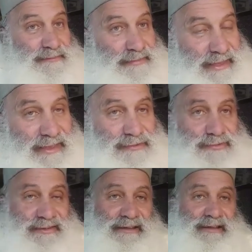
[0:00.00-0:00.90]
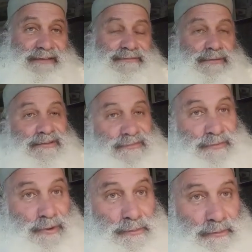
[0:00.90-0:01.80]
the angels get life force from
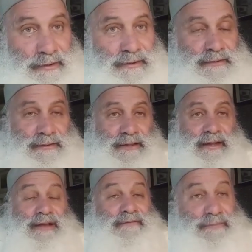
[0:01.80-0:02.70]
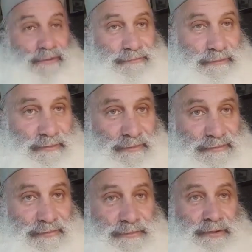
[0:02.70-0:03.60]
your prayer, from your focus,
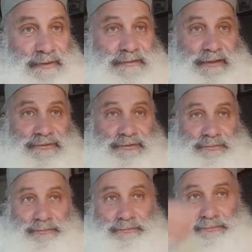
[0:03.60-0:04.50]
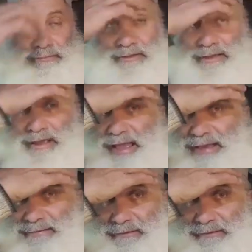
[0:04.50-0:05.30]
from your intention. And, of